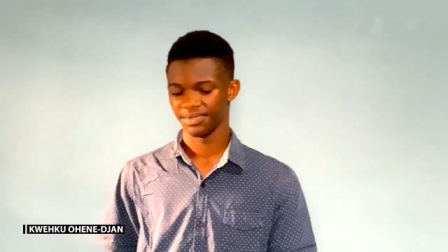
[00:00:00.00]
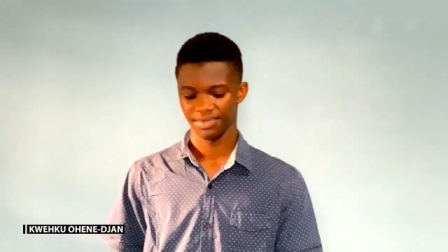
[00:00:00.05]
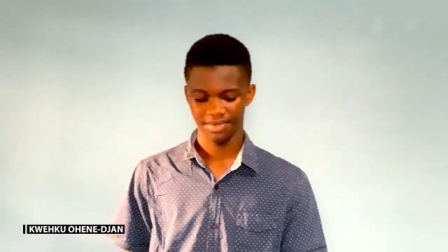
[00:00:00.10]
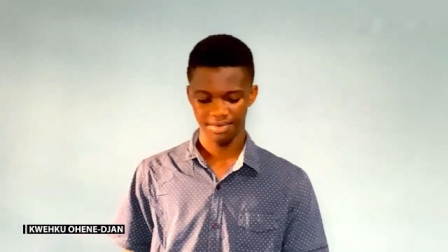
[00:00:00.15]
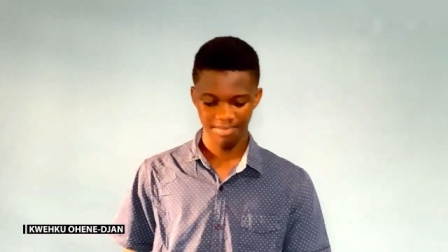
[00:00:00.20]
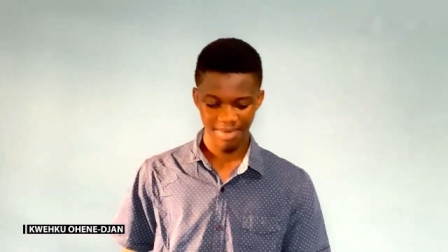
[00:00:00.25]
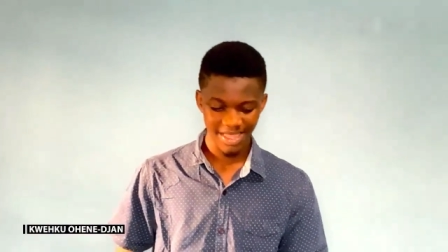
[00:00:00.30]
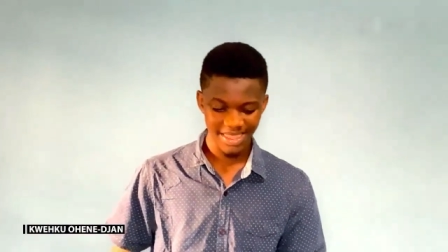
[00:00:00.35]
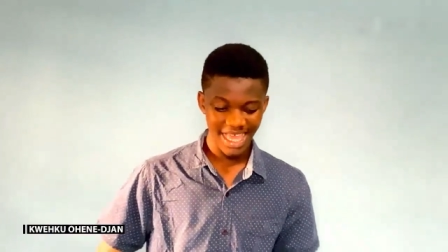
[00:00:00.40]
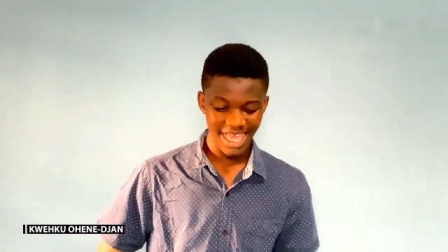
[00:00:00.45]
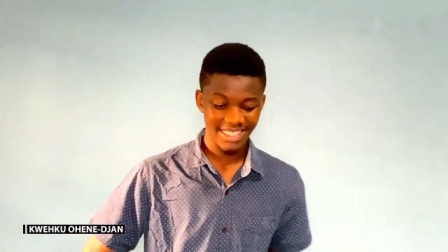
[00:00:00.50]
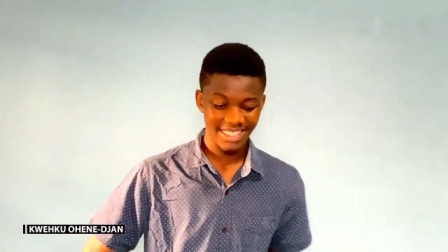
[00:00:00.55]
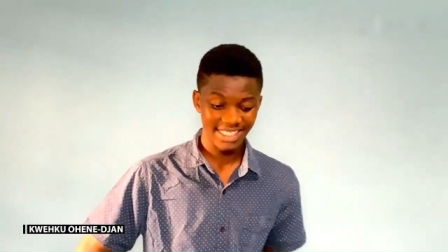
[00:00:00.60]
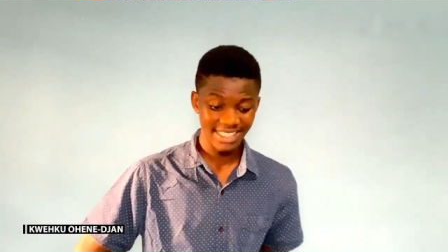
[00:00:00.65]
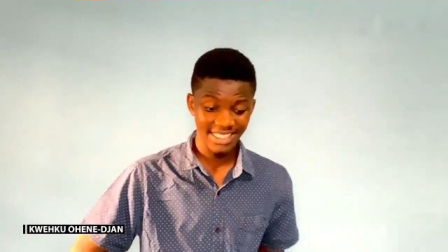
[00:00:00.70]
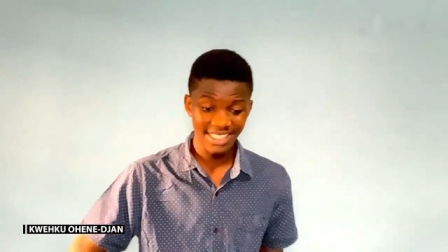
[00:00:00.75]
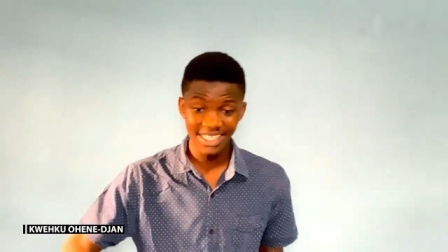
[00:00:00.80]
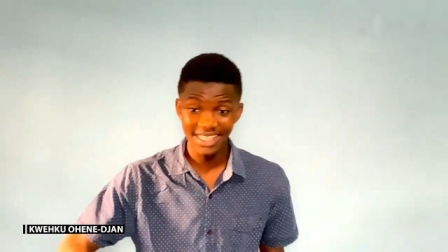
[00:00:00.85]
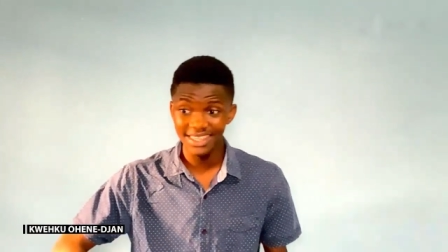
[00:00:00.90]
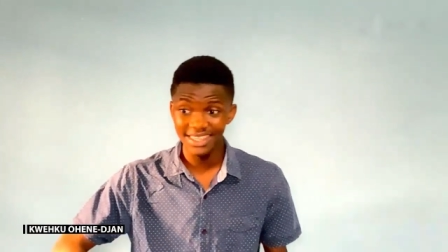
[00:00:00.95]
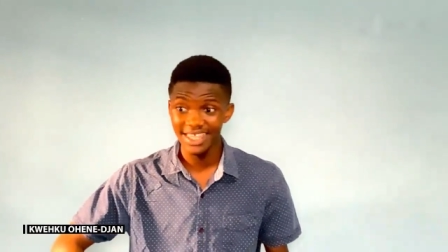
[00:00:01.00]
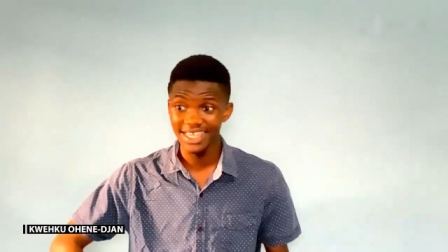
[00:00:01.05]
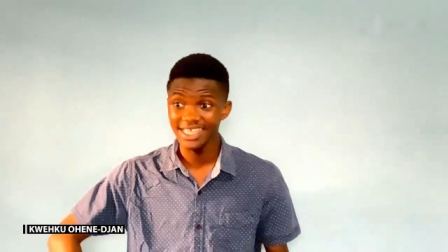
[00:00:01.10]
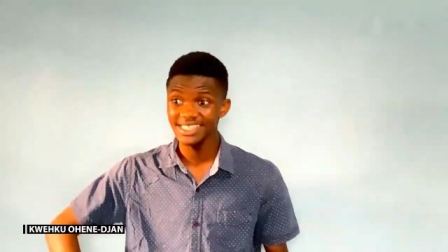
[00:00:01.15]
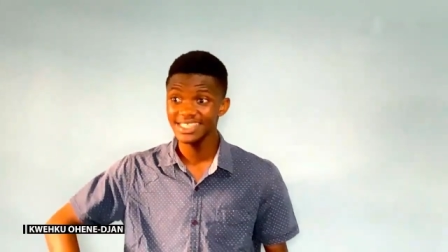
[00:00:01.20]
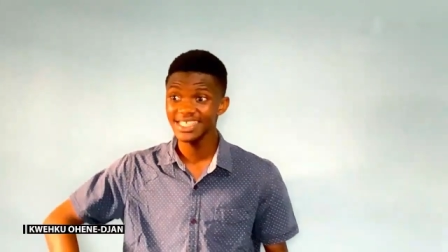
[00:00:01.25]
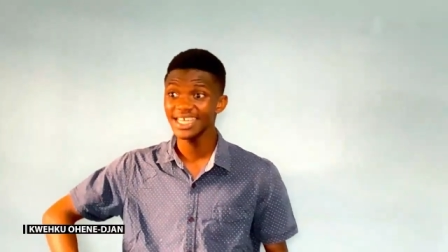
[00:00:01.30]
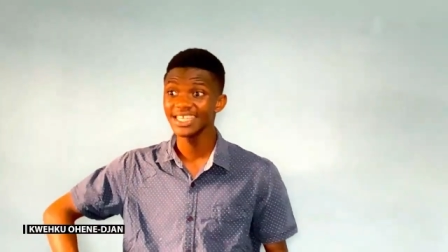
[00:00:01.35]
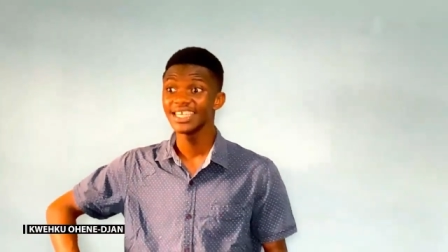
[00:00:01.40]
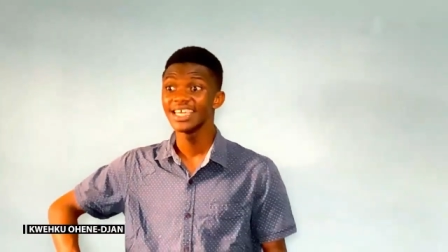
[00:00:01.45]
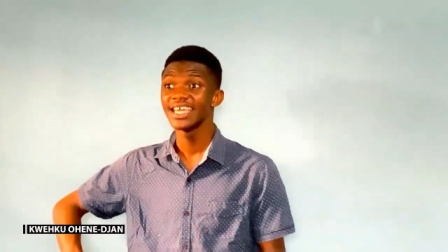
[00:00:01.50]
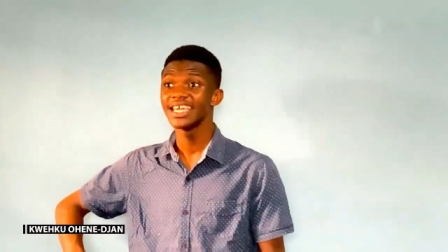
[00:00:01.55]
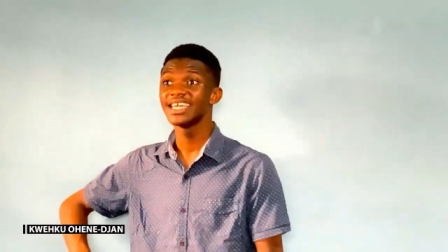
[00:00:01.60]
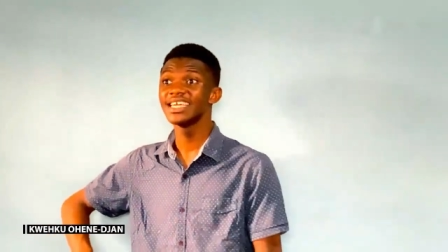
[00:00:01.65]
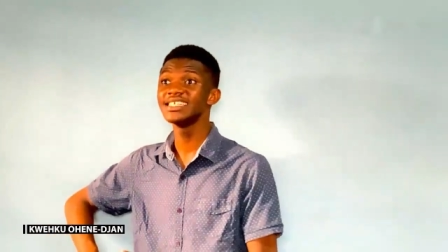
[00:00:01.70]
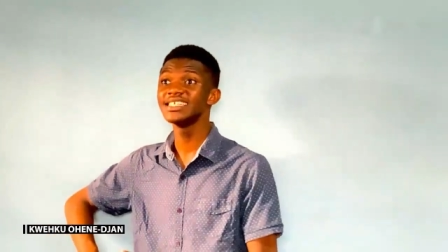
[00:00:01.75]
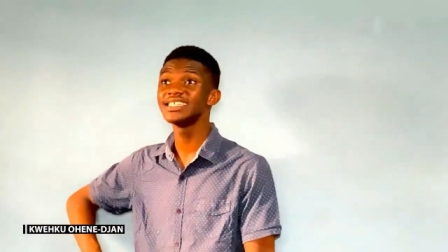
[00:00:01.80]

But there are certain things that he